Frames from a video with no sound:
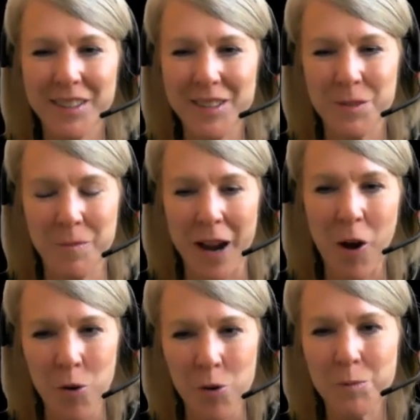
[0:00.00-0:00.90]
it's my
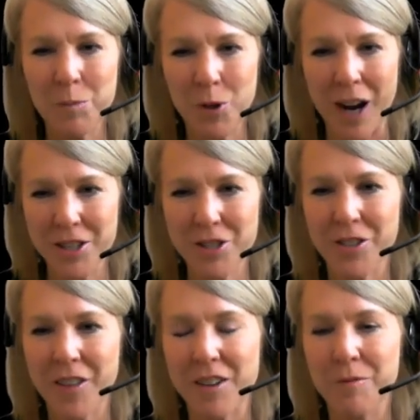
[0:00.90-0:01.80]
own
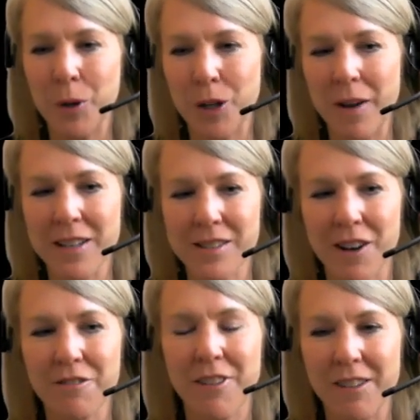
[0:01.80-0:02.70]
pressure that I've put on
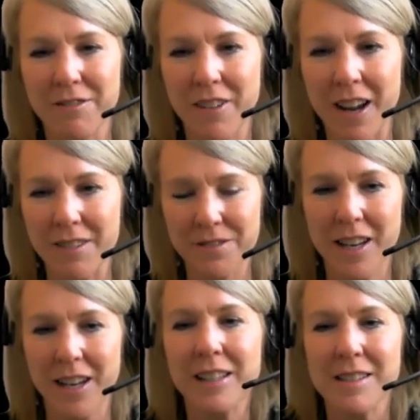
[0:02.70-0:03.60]
myself. I've
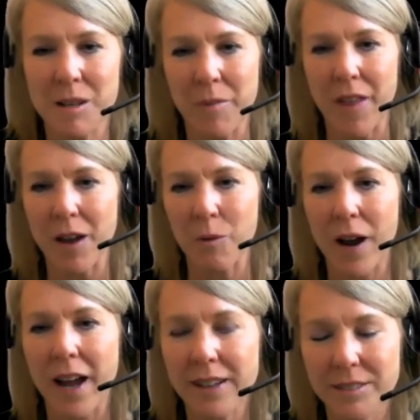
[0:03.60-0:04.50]
taken some of that
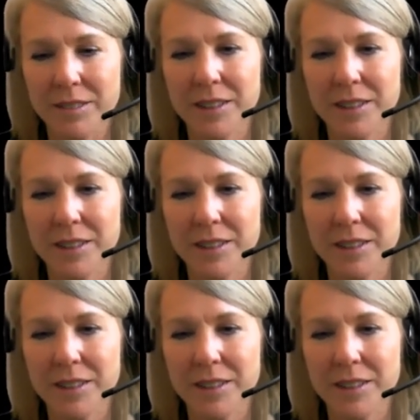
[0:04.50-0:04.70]
away.